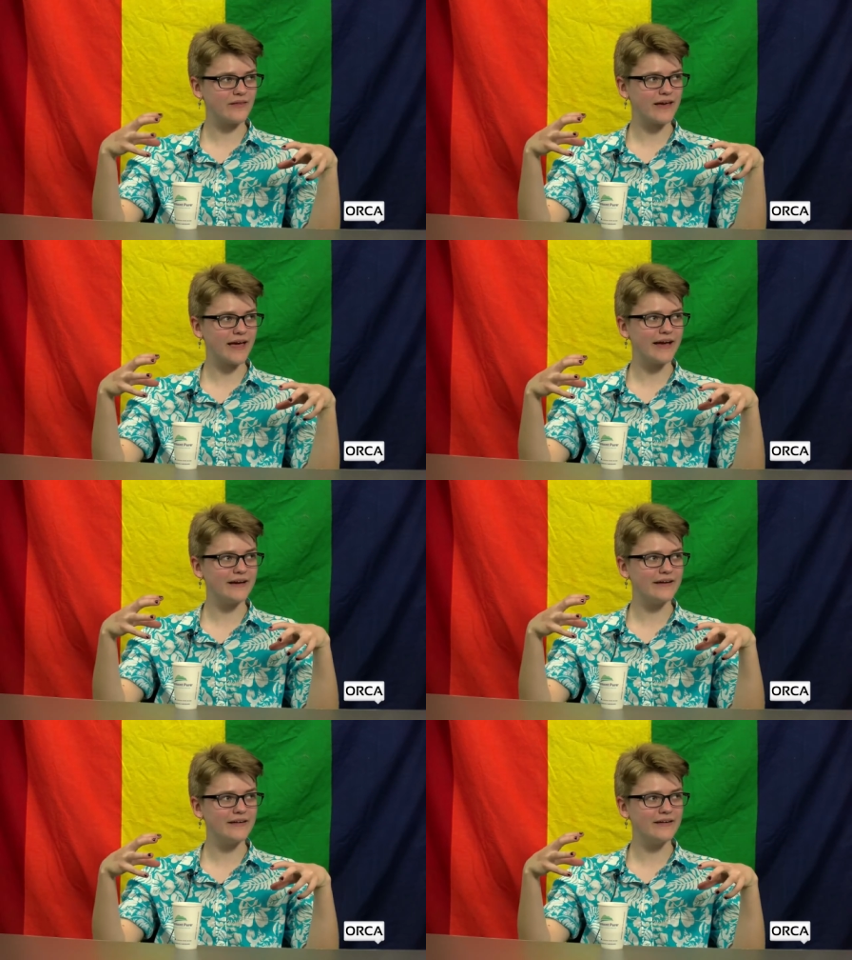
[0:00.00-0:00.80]
like,
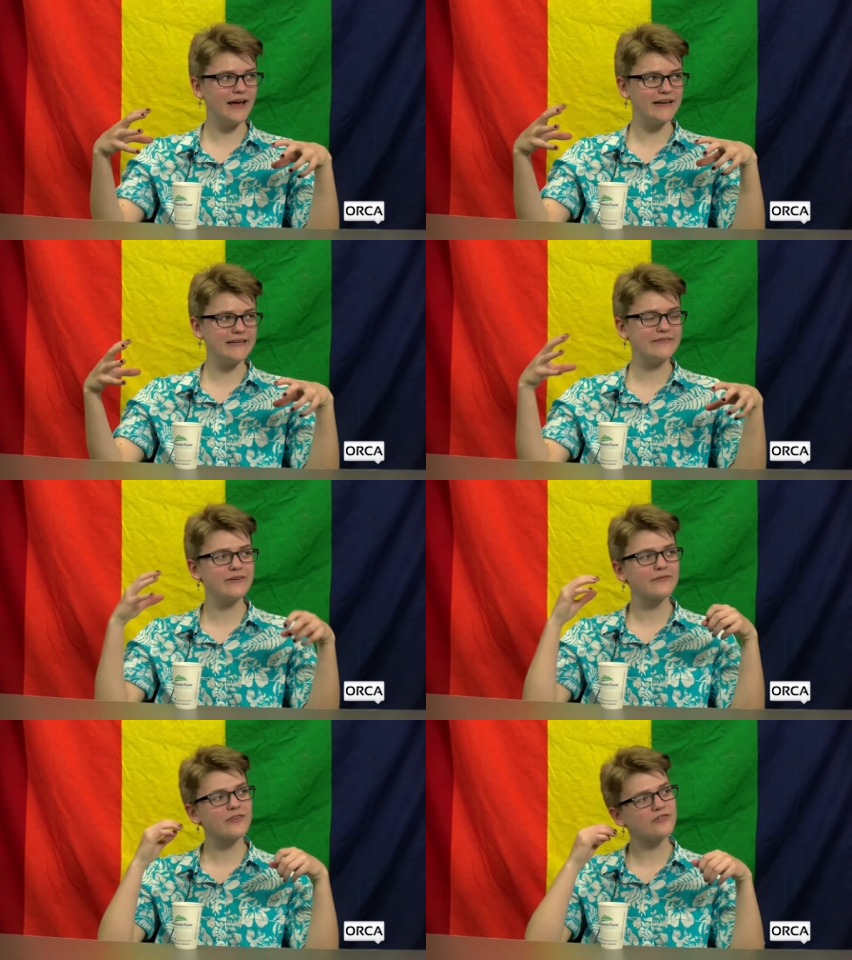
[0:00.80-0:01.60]
and even
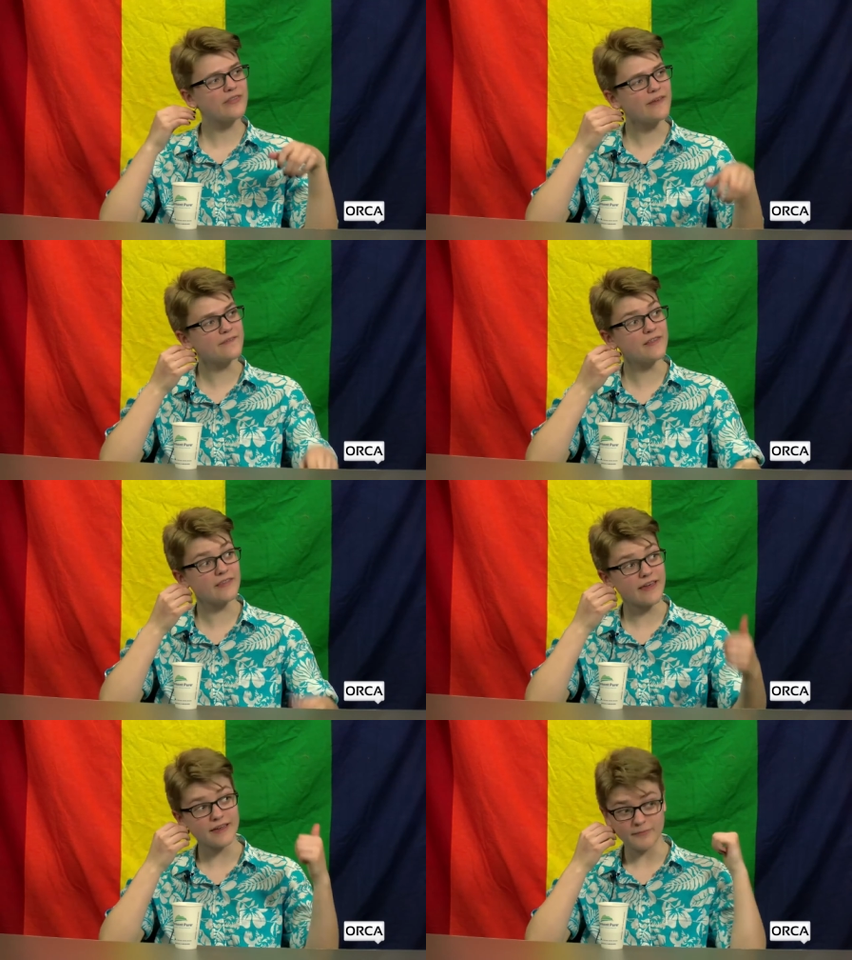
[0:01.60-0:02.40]
if there's it's
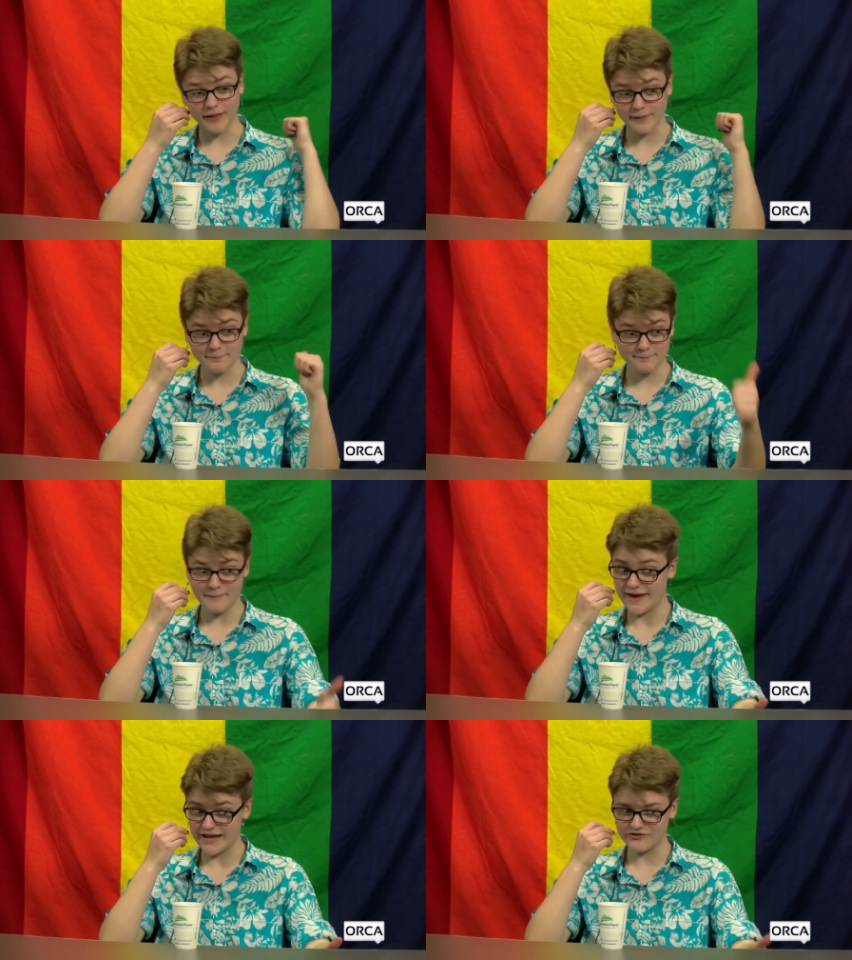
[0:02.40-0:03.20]
like it's like
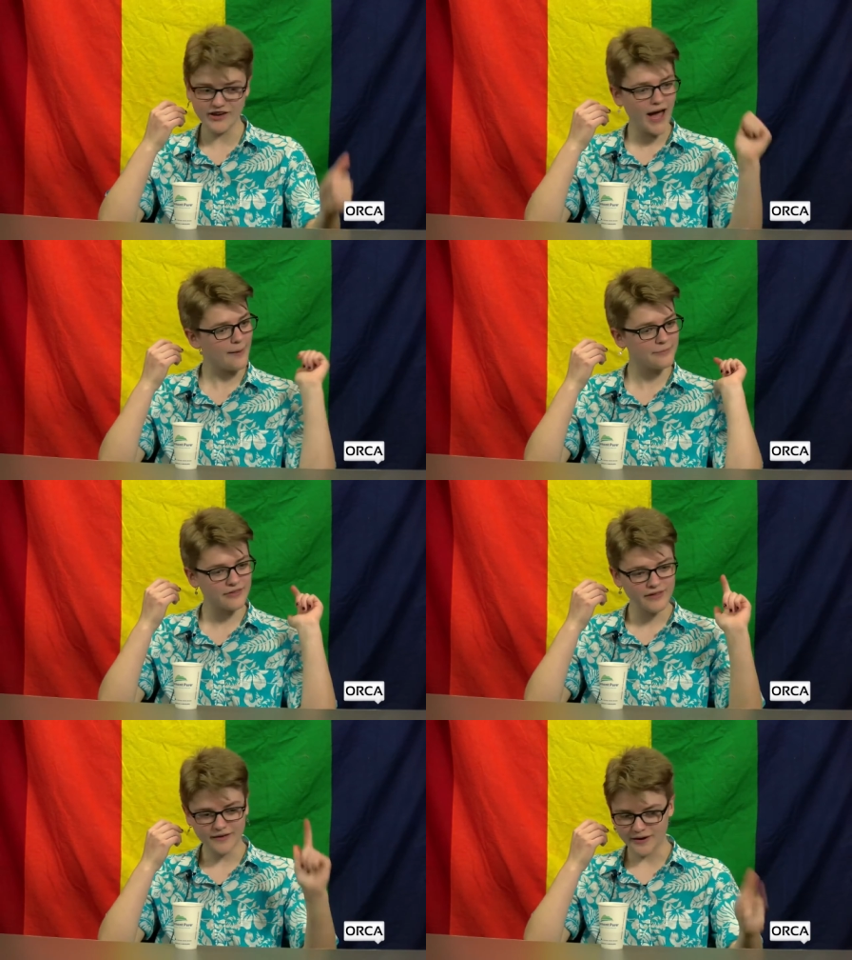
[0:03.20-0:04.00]
age
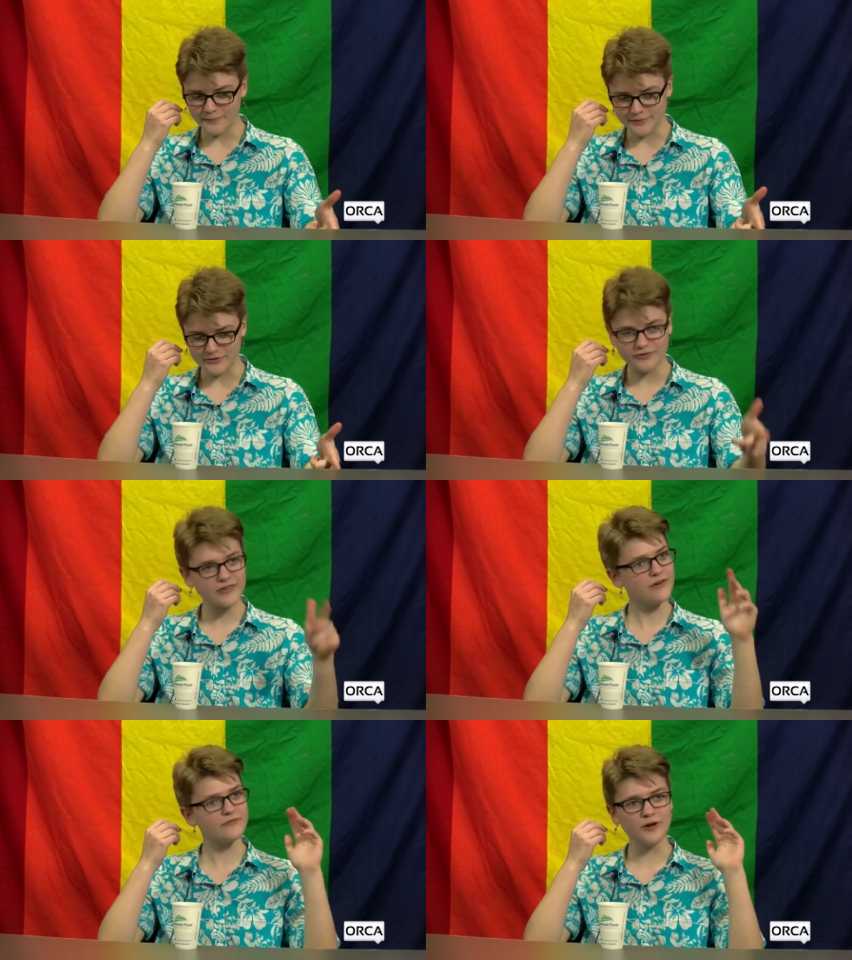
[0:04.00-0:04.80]
gaps,
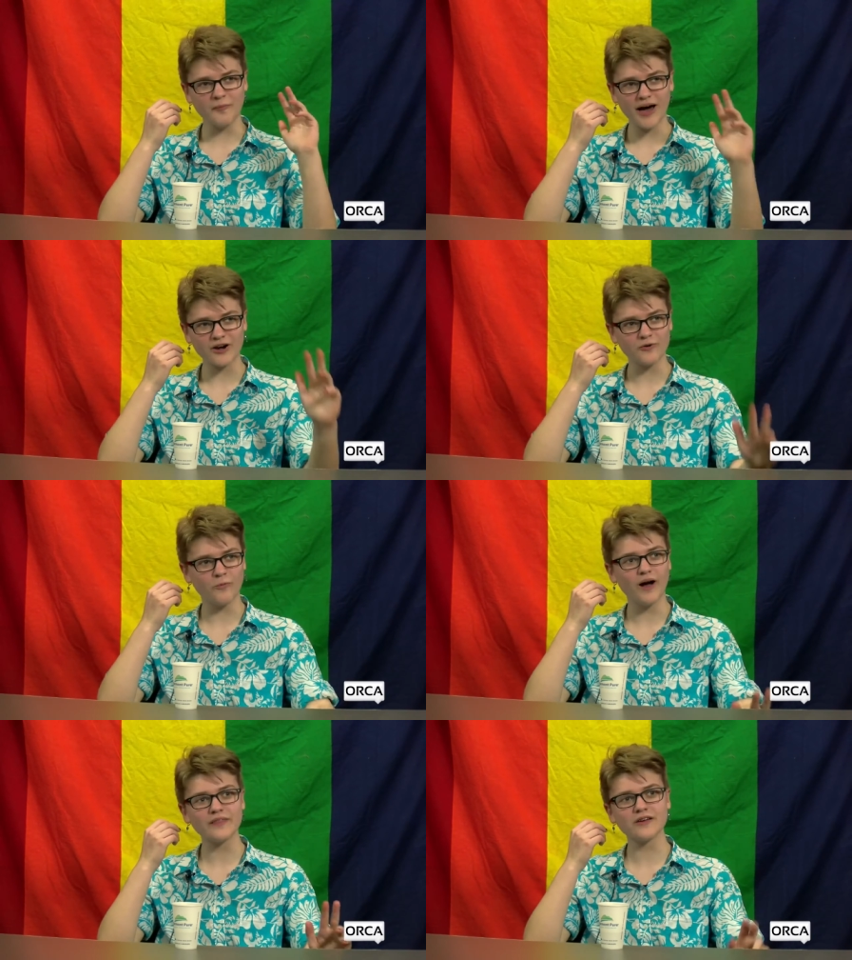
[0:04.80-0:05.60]
abusive. No matter
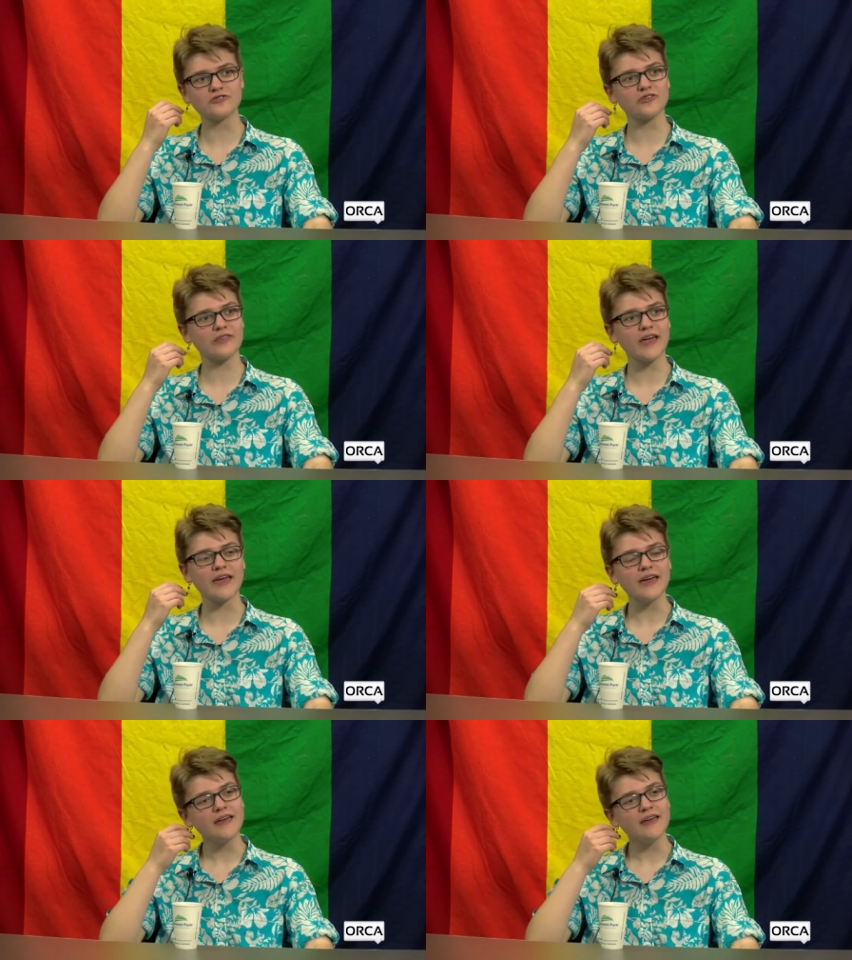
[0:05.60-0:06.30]
what, they're just like,